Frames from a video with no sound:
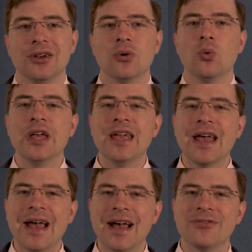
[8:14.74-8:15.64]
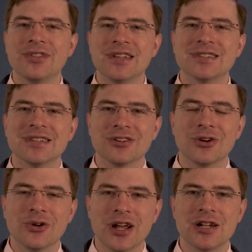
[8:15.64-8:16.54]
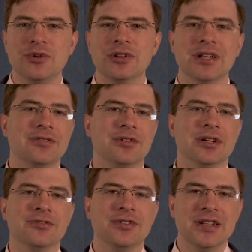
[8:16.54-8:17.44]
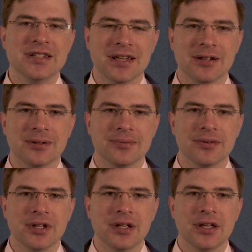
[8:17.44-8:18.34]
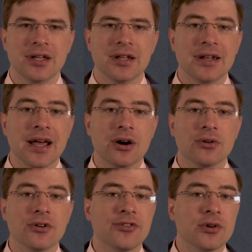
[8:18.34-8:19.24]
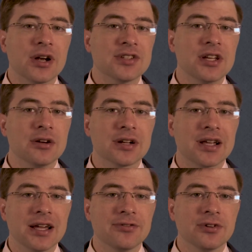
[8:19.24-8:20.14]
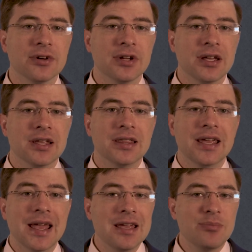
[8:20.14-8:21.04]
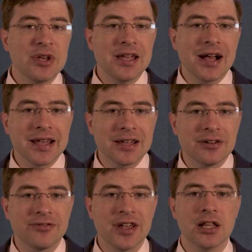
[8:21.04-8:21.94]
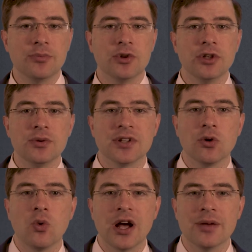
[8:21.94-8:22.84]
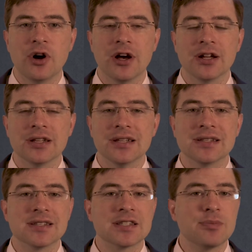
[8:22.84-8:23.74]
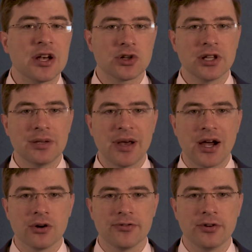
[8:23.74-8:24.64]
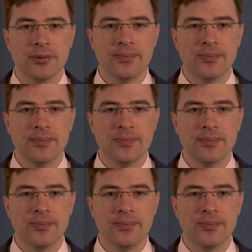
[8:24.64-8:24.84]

we have this incredible level of detail. Now, for us here at Gyver, the API available using Wyebot is especially powerful.